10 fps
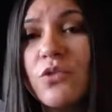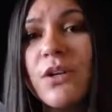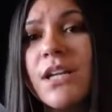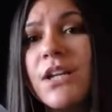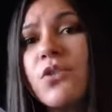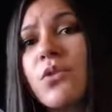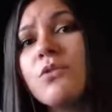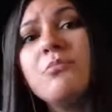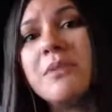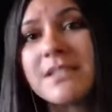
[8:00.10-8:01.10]
created your
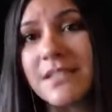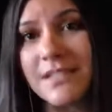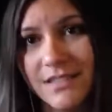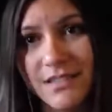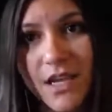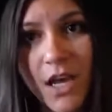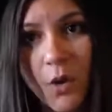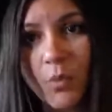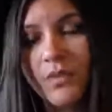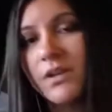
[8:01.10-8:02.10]
own business
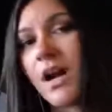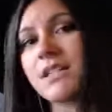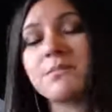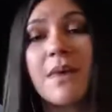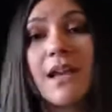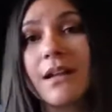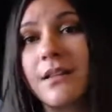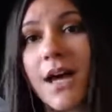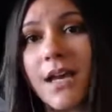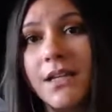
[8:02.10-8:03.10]
with a cosmetic
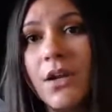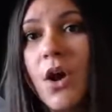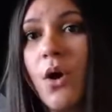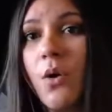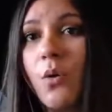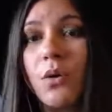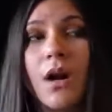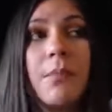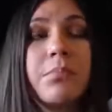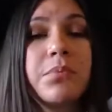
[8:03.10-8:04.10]
line or
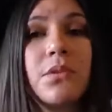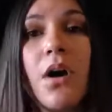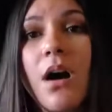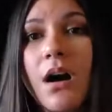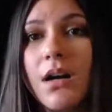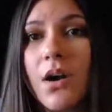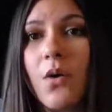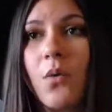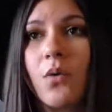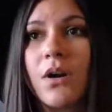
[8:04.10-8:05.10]
a blog,
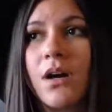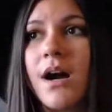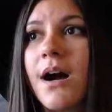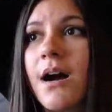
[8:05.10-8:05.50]
or